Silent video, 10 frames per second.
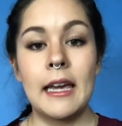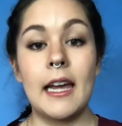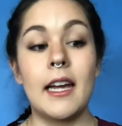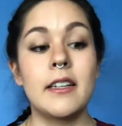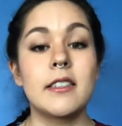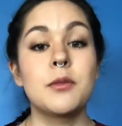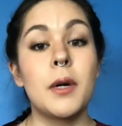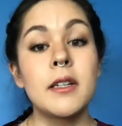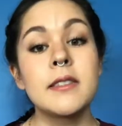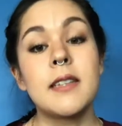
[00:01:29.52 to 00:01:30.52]
And as
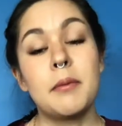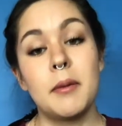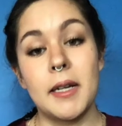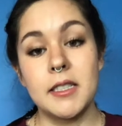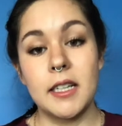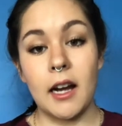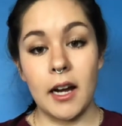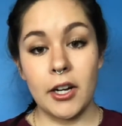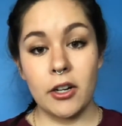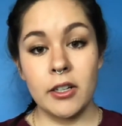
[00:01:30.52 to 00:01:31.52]
well as supplementing
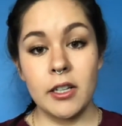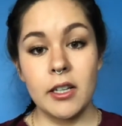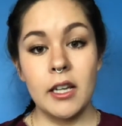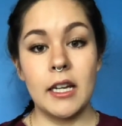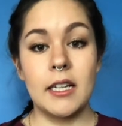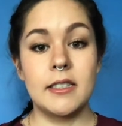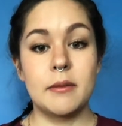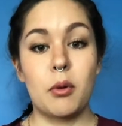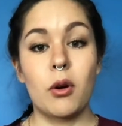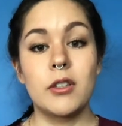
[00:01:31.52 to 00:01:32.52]
iron, it is
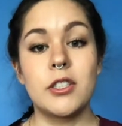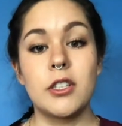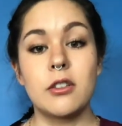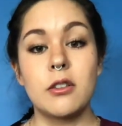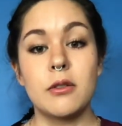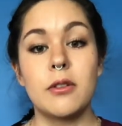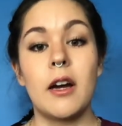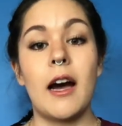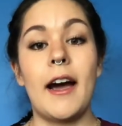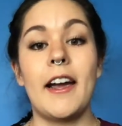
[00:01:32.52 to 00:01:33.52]
important to include
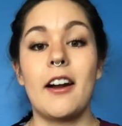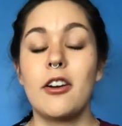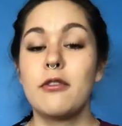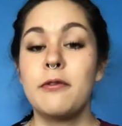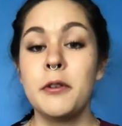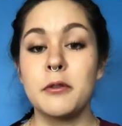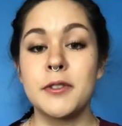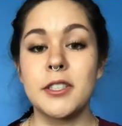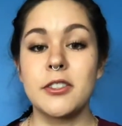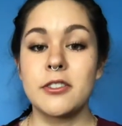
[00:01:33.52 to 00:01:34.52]
high iron
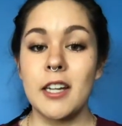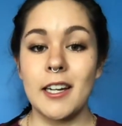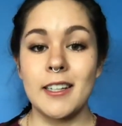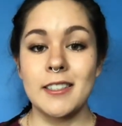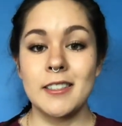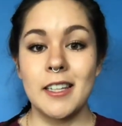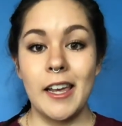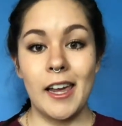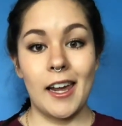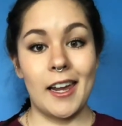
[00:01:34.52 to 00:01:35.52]
foods in your diet.
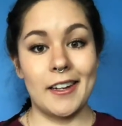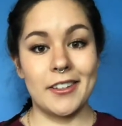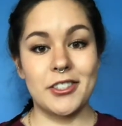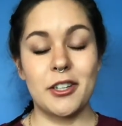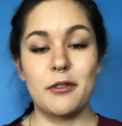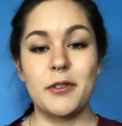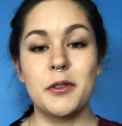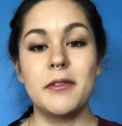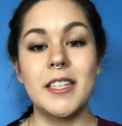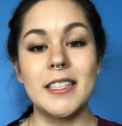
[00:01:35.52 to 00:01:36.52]
And I'll share a few
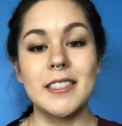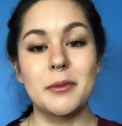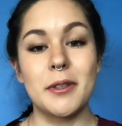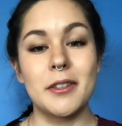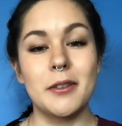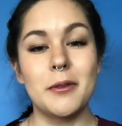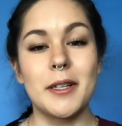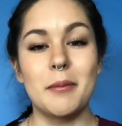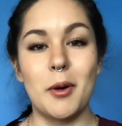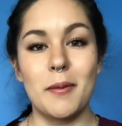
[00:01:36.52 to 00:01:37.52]
of these with you in
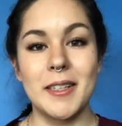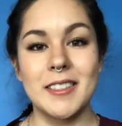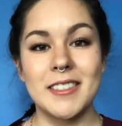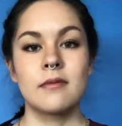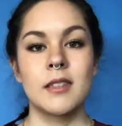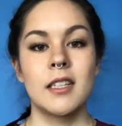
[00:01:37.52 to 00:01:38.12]
a moment.